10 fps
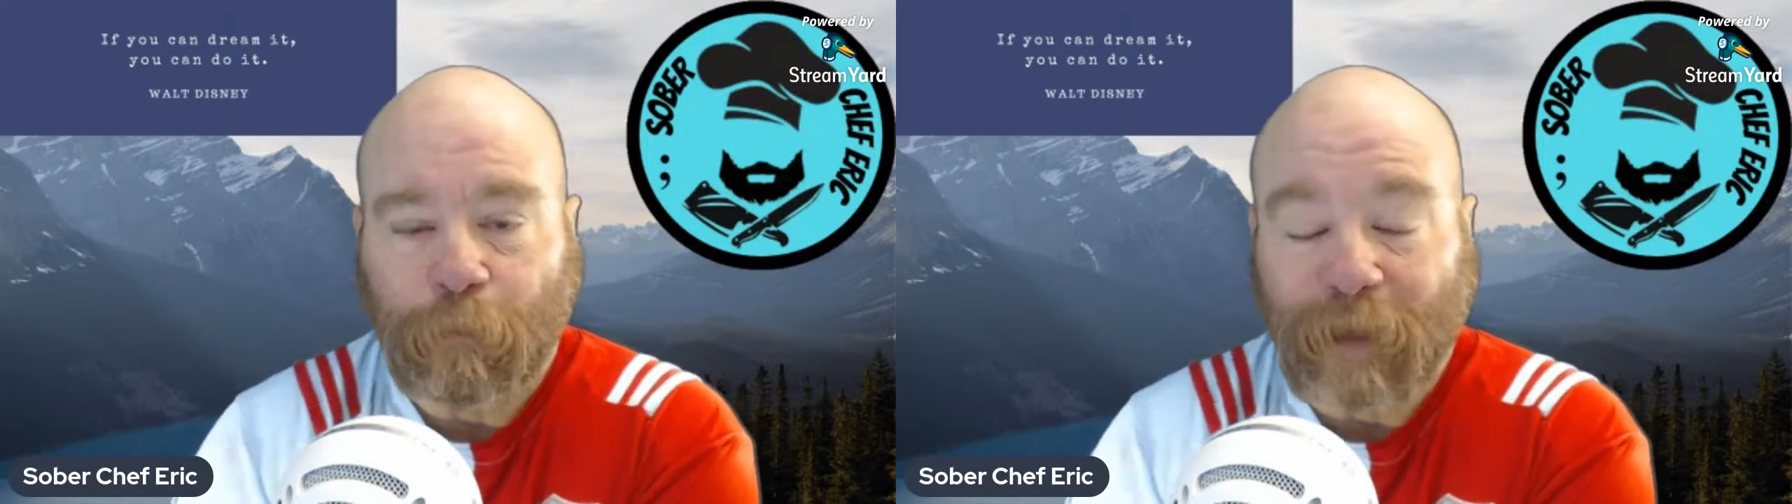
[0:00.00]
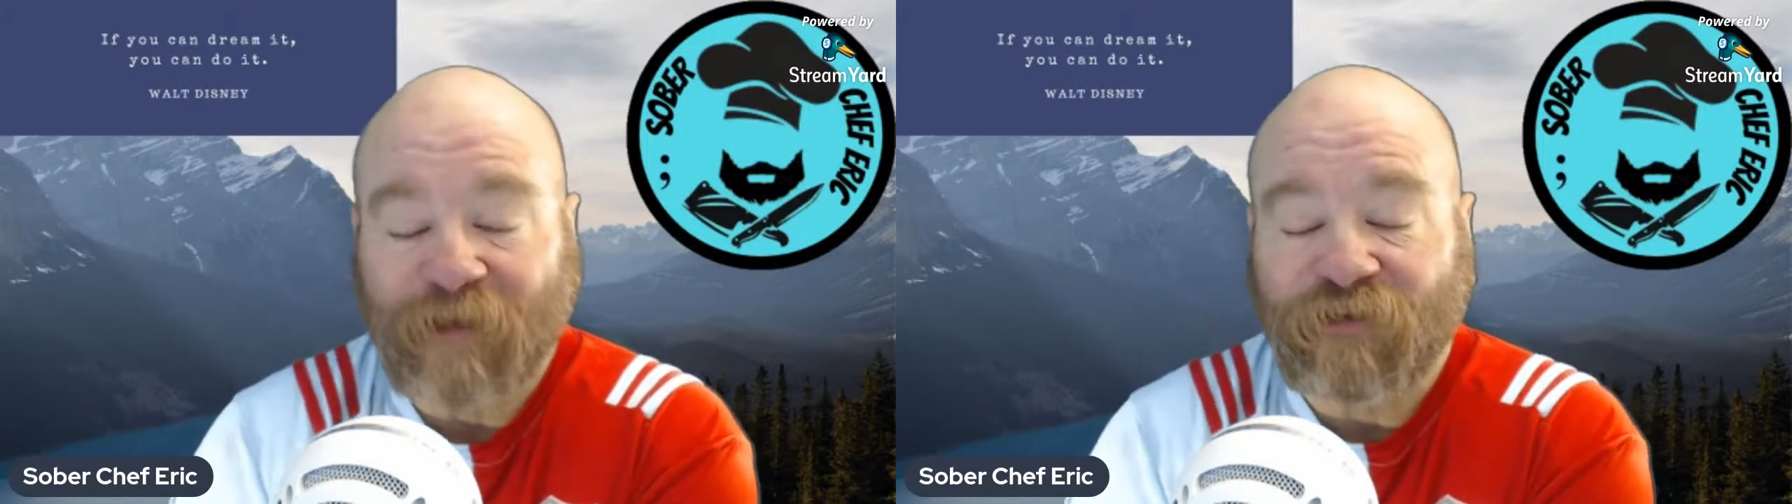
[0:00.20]

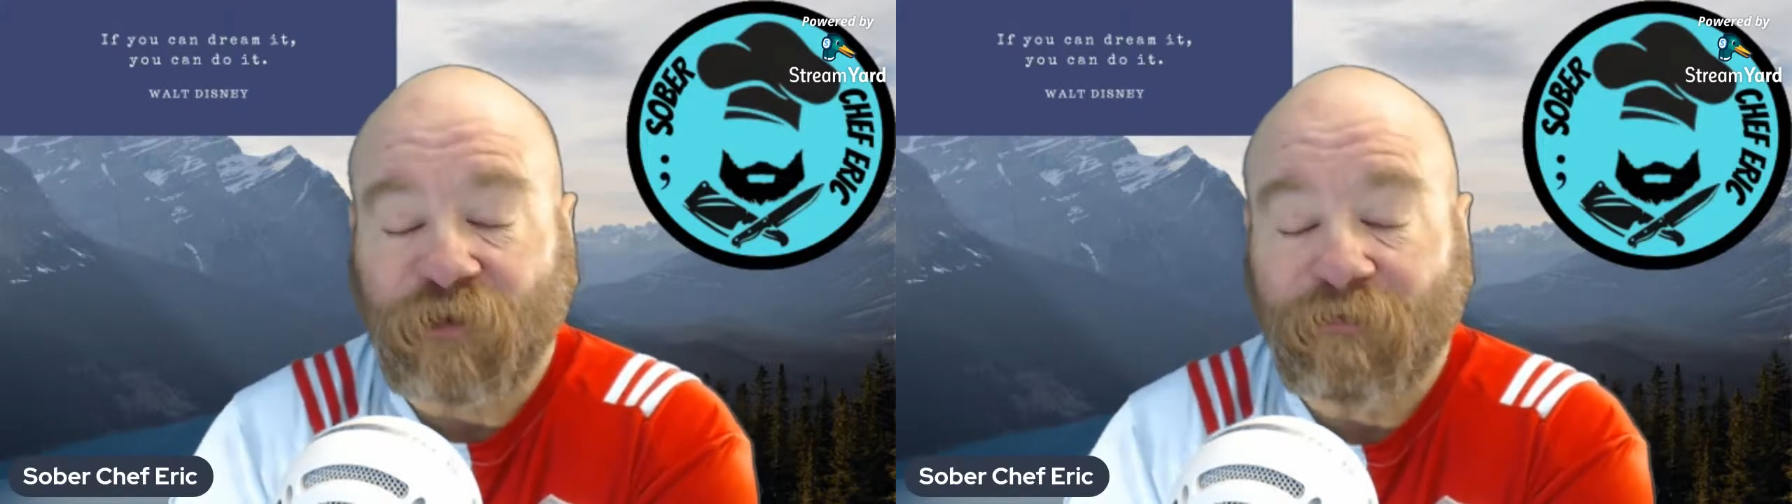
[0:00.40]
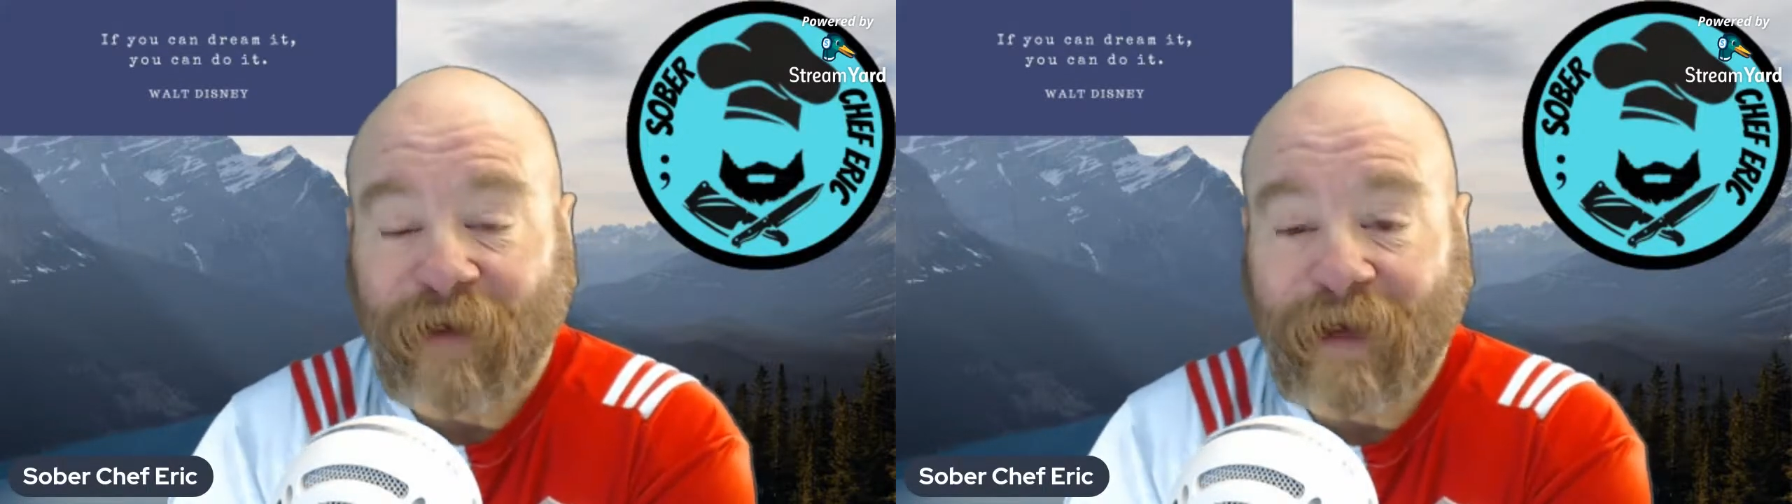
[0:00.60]

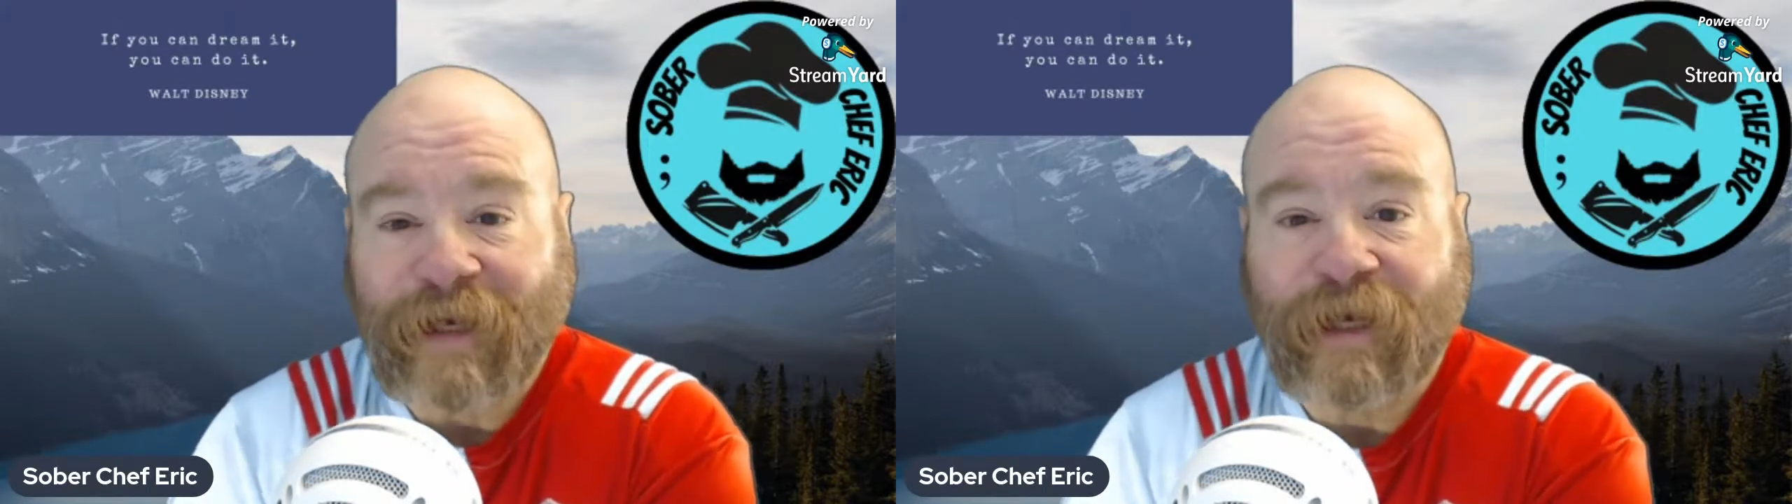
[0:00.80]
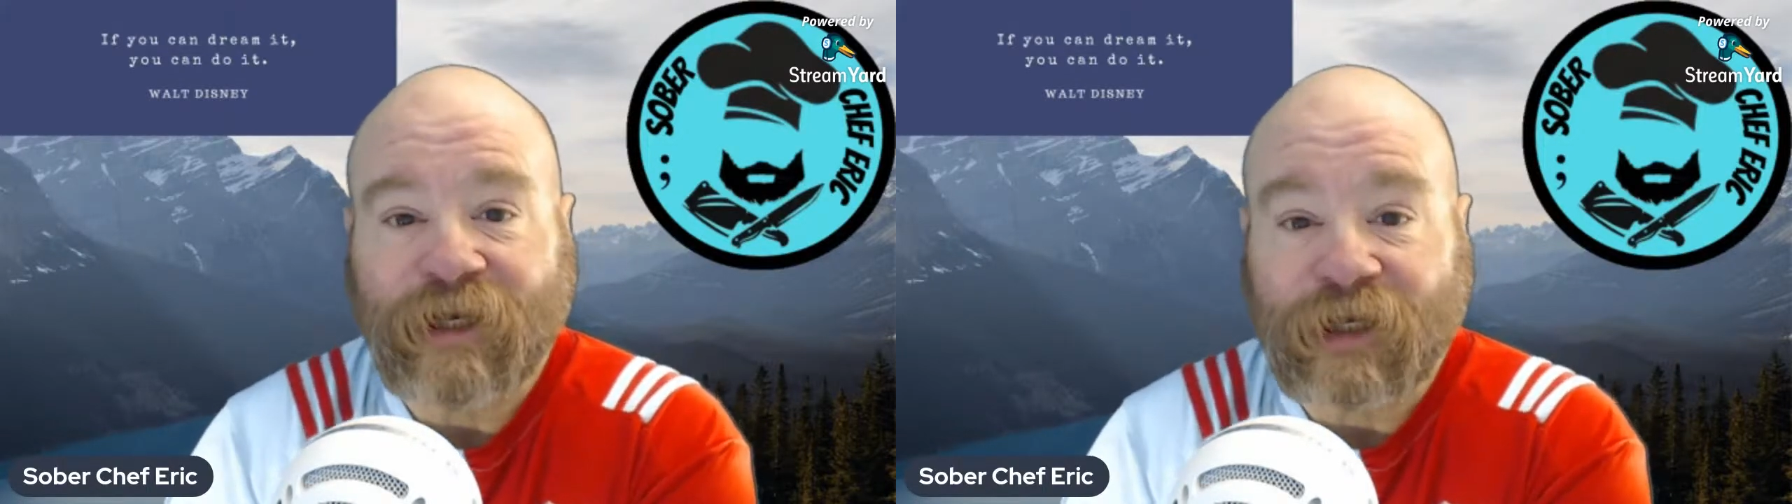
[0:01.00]

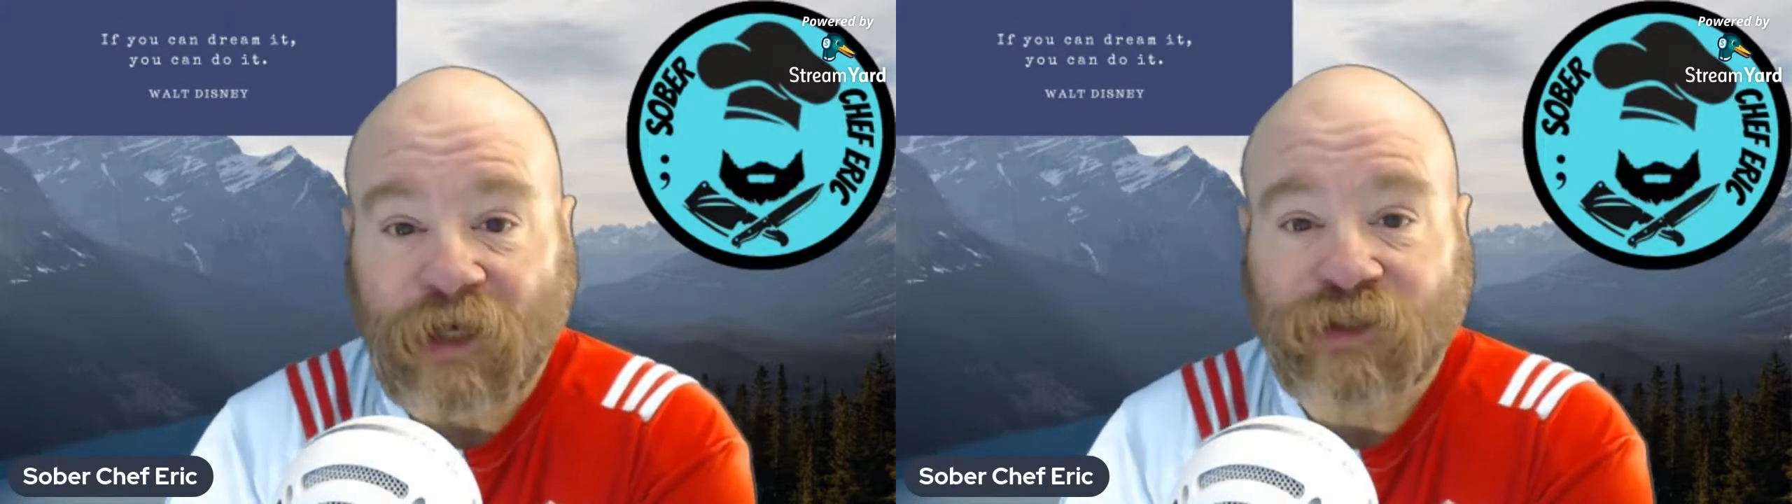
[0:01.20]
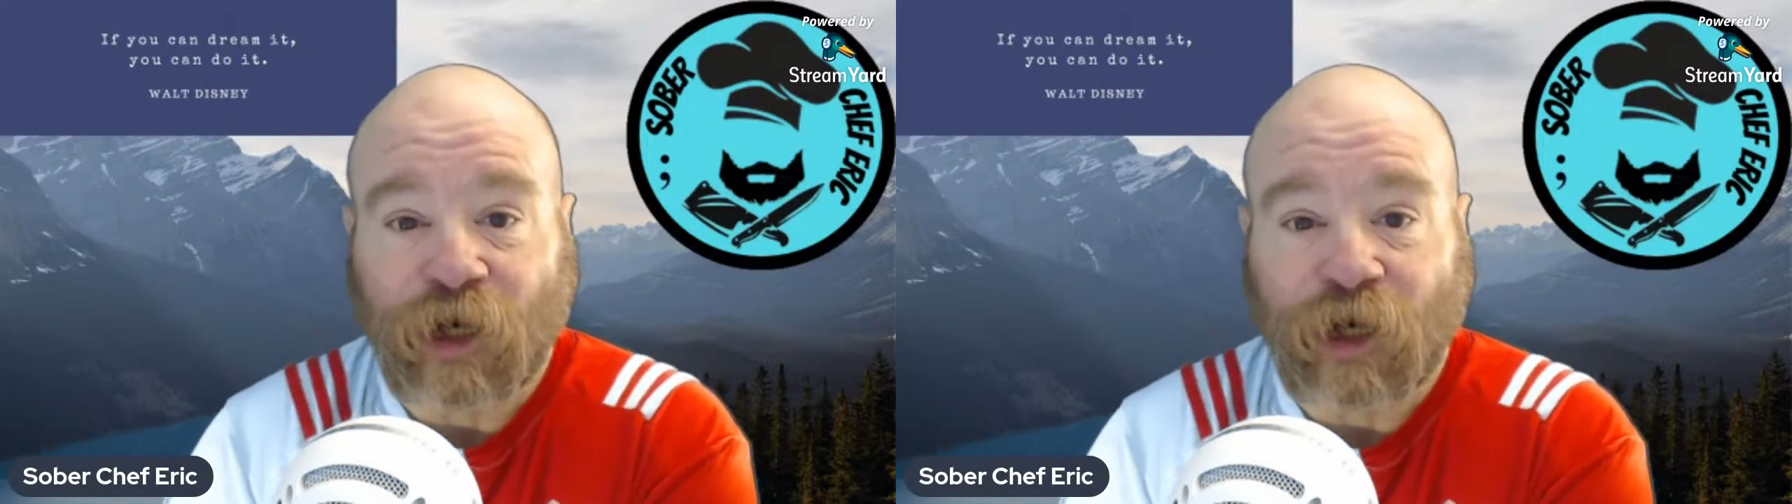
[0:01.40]
Pennsylvania Dutch